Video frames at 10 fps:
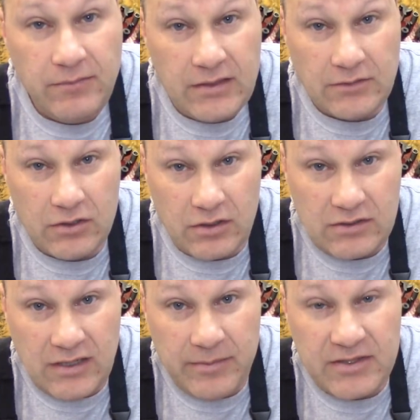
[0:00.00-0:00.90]
local
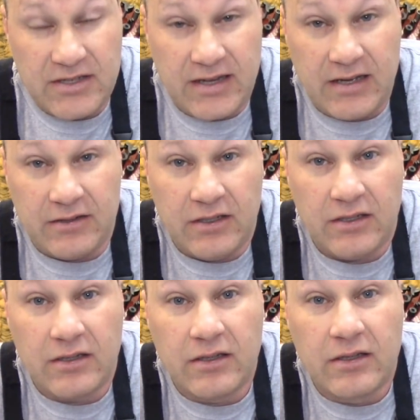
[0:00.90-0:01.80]
club in town
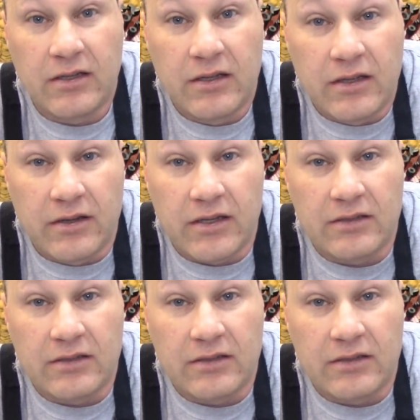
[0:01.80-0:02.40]
the